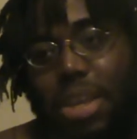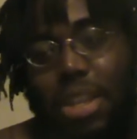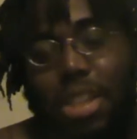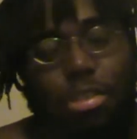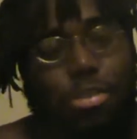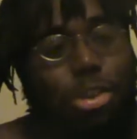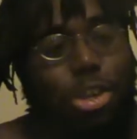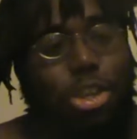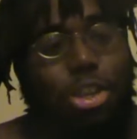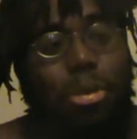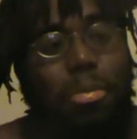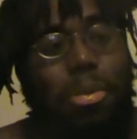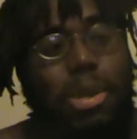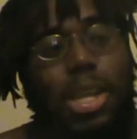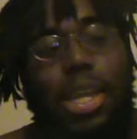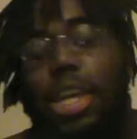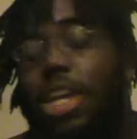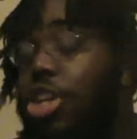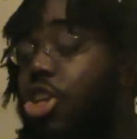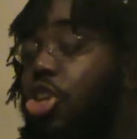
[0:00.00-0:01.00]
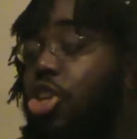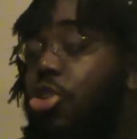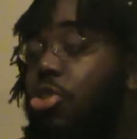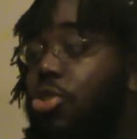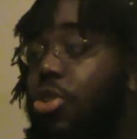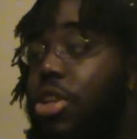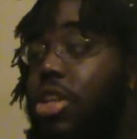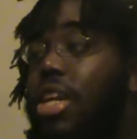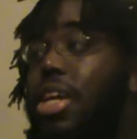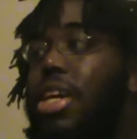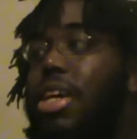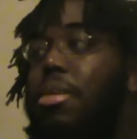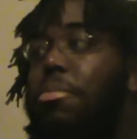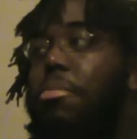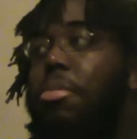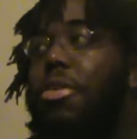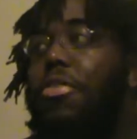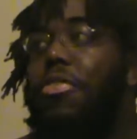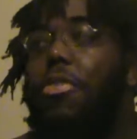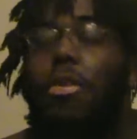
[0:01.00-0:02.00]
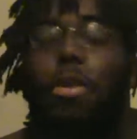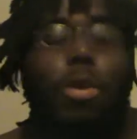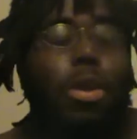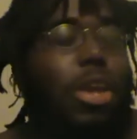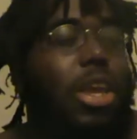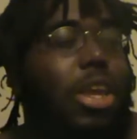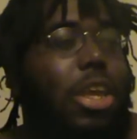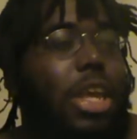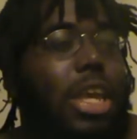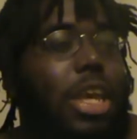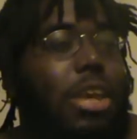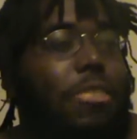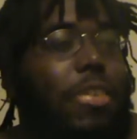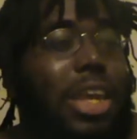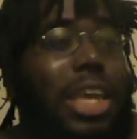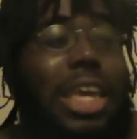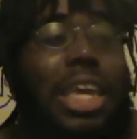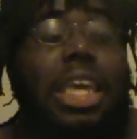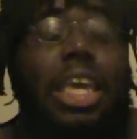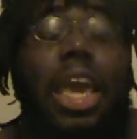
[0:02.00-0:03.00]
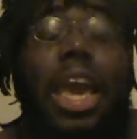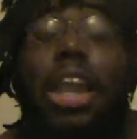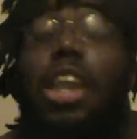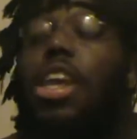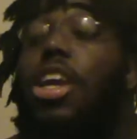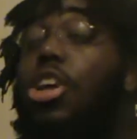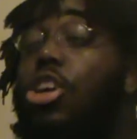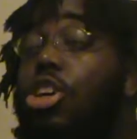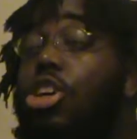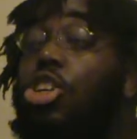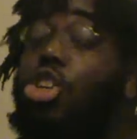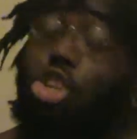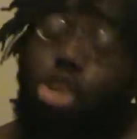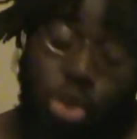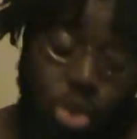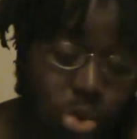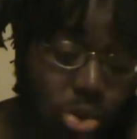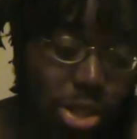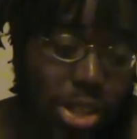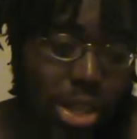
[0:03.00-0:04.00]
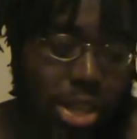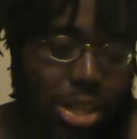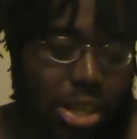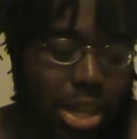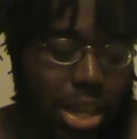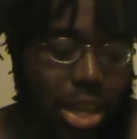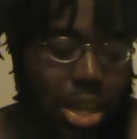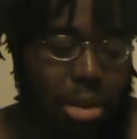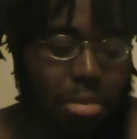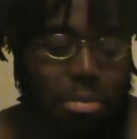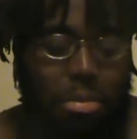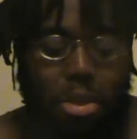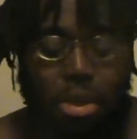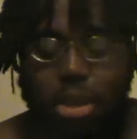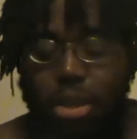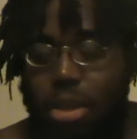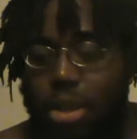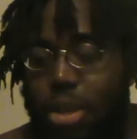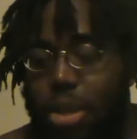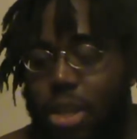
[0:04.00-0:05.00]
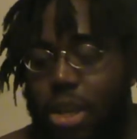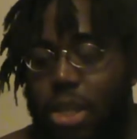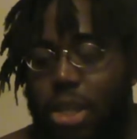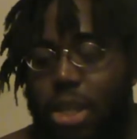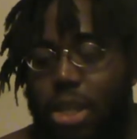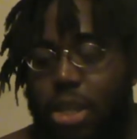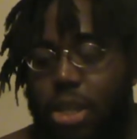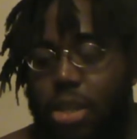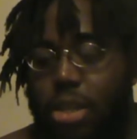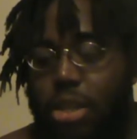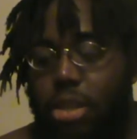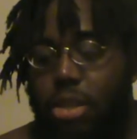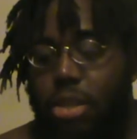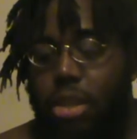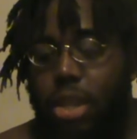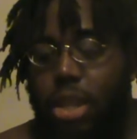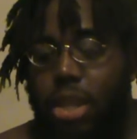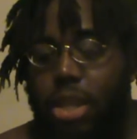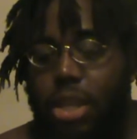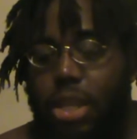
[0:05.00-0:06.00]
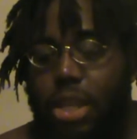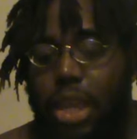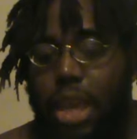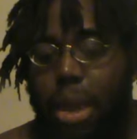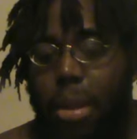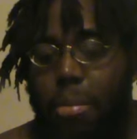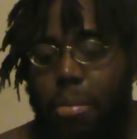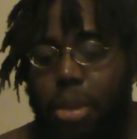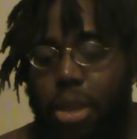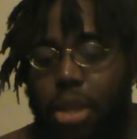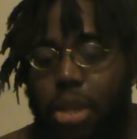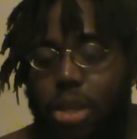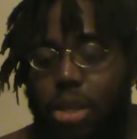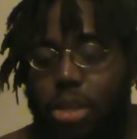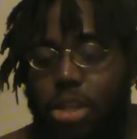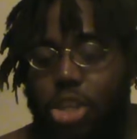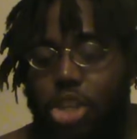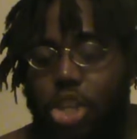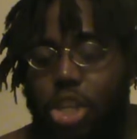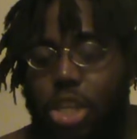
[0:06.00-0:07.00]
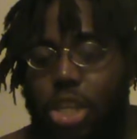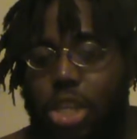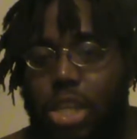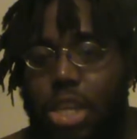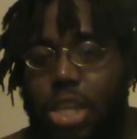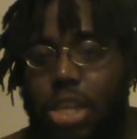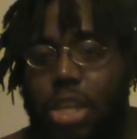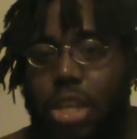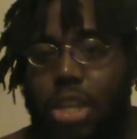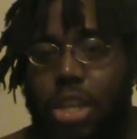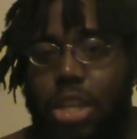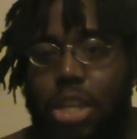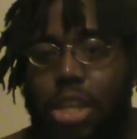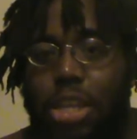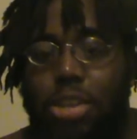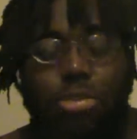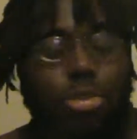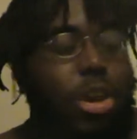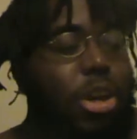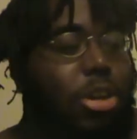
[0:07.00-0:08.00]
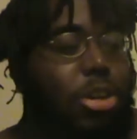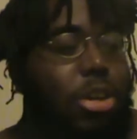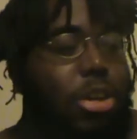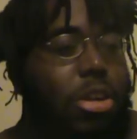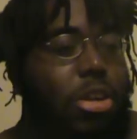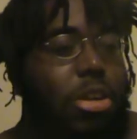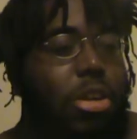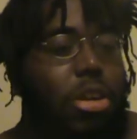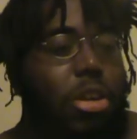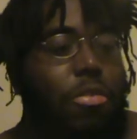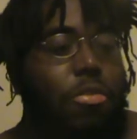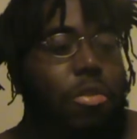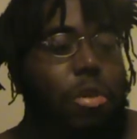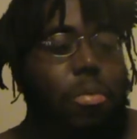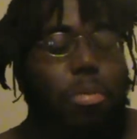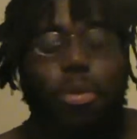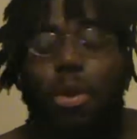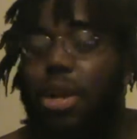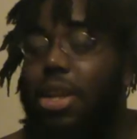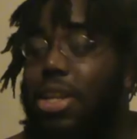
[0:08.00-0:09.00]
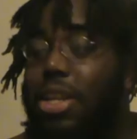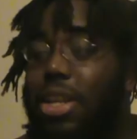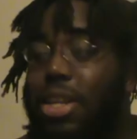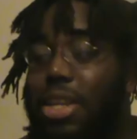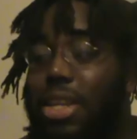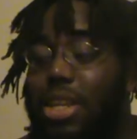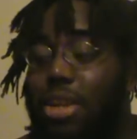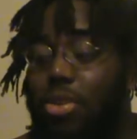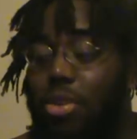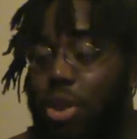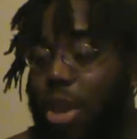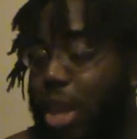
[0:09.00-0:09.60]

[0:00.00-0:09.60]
There are so many issues before even getting her to the team, because Liz Cambage, she set a league record for points in a single